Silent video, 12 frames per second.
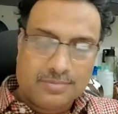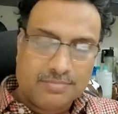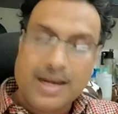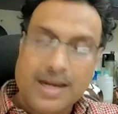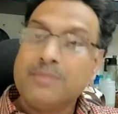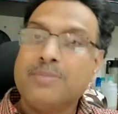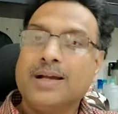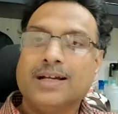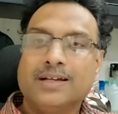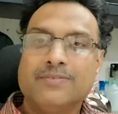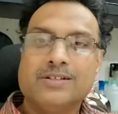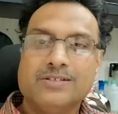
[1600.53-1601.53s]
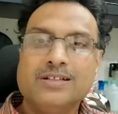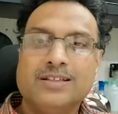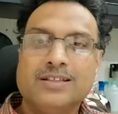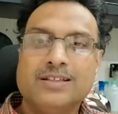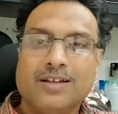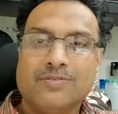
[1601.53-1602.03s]
made by a given gene,
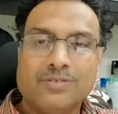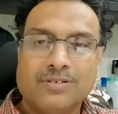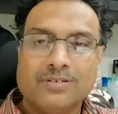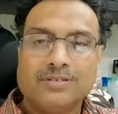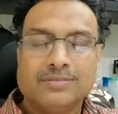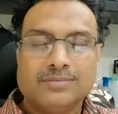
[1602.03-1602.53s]
therefore